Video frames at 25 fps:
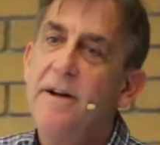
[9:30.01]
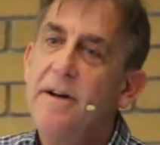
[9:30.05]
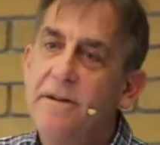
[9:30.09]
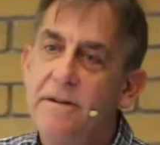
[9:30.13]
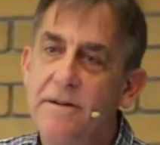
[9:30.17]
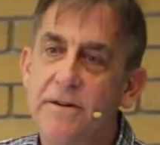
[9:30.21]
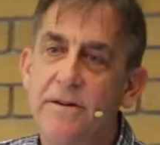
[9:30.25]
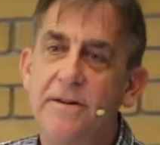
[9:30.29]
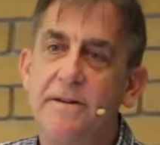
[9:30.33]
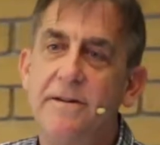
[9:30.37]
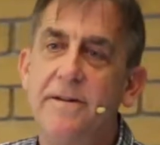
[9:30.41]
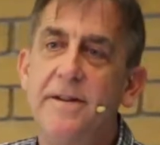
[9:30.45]

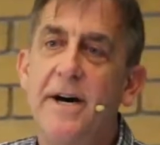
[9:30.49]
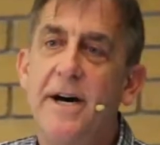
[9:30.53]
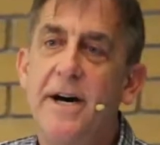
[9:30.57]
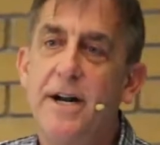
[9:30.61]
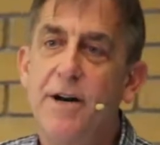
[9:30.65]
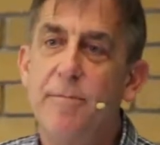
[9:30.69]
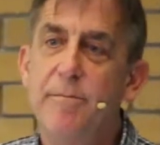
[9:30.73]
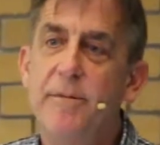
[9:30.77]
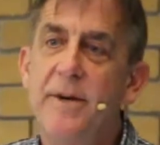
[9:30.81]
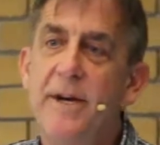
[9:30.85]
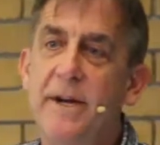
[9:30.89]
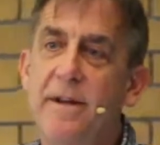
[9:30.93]
So it's
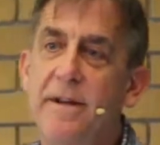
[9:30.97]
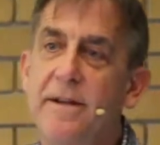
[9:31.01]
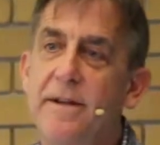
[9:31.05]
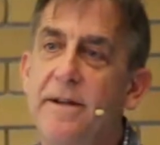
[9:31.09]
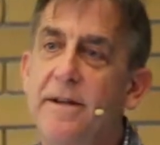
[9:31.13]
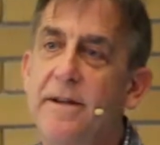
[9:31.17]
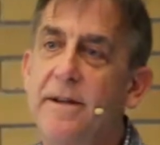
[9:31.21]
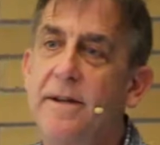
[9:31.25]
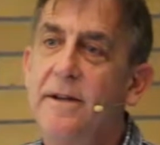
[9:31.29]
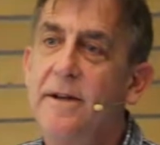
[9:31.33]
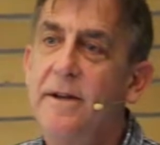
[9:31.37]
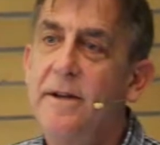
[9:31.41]
not a
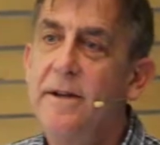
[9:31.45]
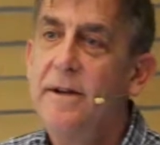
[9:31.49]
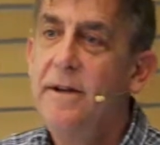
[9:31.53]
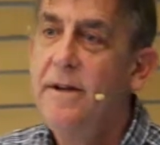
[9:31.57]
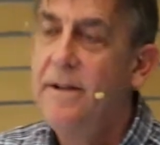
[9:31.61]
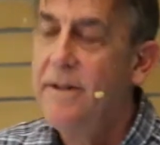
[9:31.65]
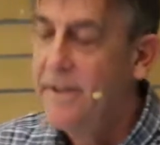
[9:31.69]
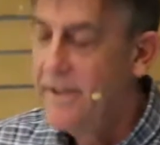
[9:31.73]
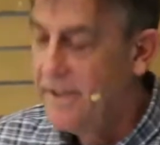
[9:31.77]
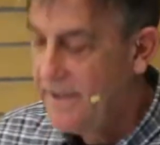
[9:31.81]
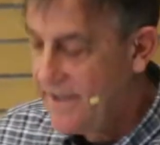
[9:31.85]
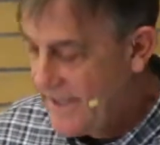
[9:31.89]
myth
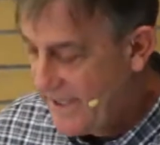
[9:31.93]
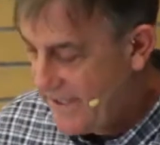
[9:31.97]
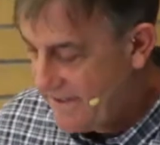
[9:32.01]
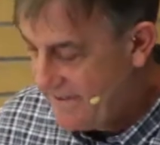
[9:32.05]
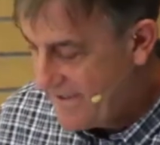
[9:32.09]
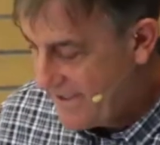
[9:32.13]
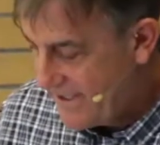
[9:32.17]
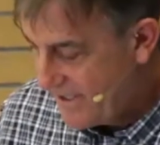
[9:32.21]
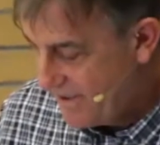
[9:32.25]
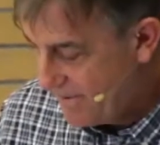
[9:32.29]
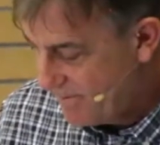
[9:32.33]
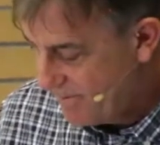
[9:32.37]
that
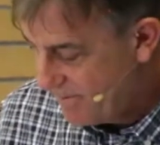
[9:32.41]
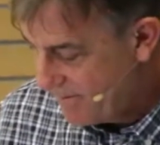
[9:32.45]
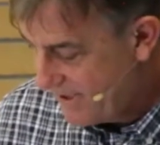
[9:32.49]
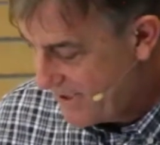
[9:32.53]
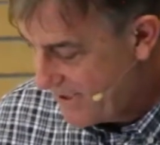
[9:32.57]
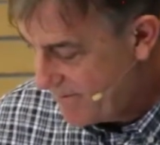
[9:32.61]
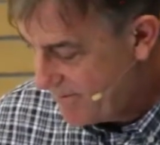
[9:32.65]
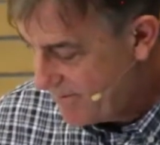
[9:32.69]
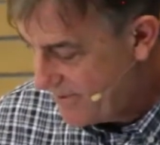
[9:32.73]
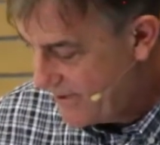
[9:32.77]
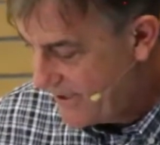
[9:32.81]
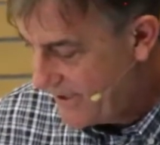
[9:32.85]
that's how
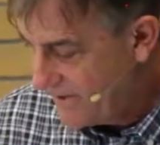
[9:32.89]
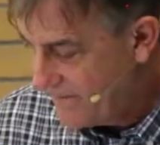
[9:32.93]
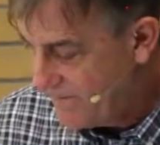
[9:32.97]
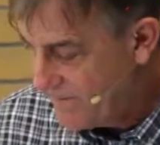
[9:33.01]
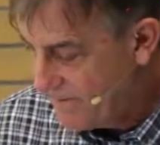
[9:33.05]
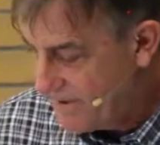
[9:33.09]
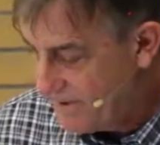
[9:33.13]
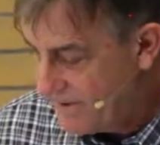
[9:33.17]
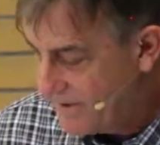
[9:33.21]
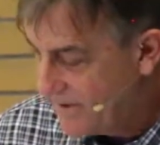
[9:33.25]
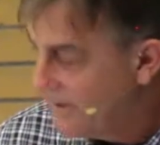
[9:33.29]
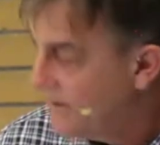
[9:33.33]
plant breeding
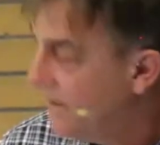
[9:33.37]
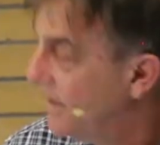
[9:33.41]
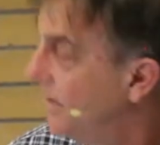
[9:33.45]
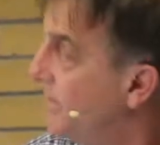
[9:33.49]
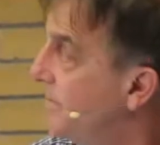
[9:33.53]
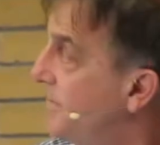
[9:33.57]
worked.